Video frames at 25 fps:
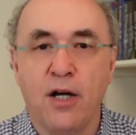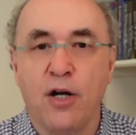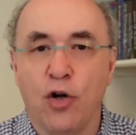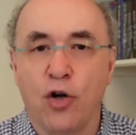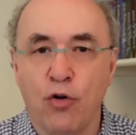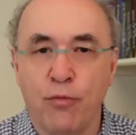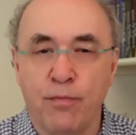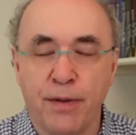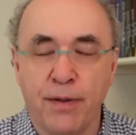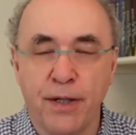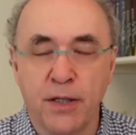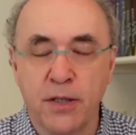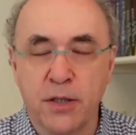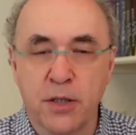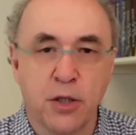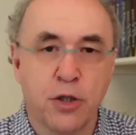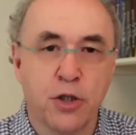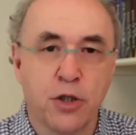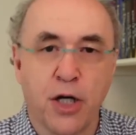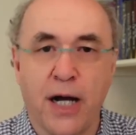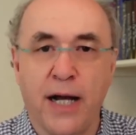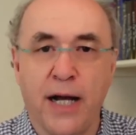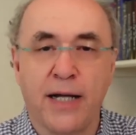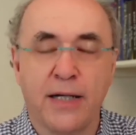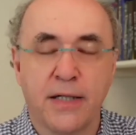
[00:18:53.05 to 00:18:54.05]
who builds a
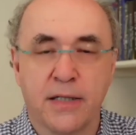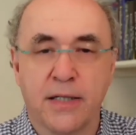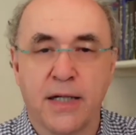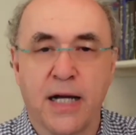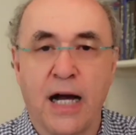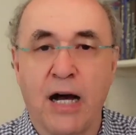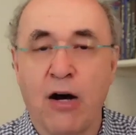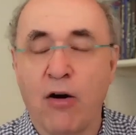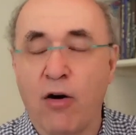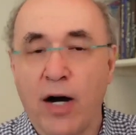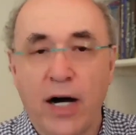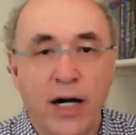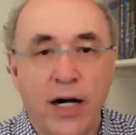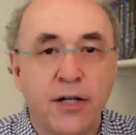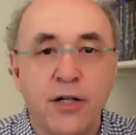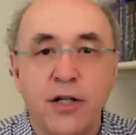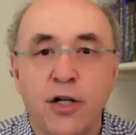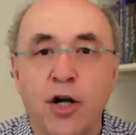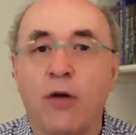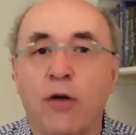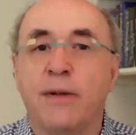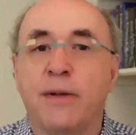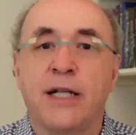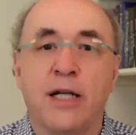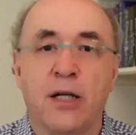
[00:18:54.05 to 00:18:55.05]
giant tower and
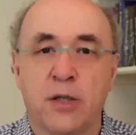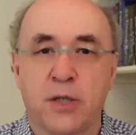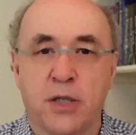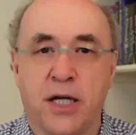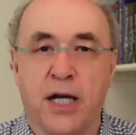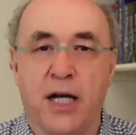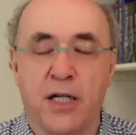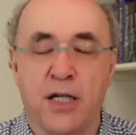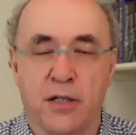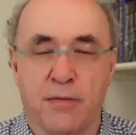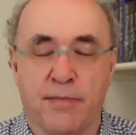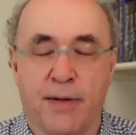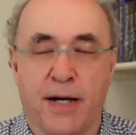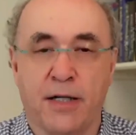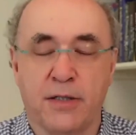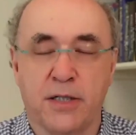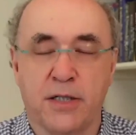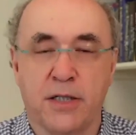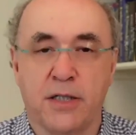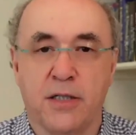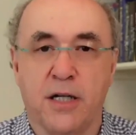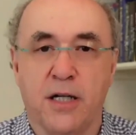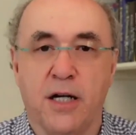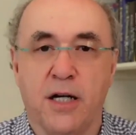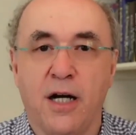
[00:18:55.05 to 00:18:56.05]
nobody else cares about
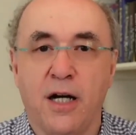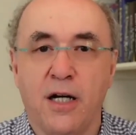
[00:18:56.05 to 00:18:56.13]
it.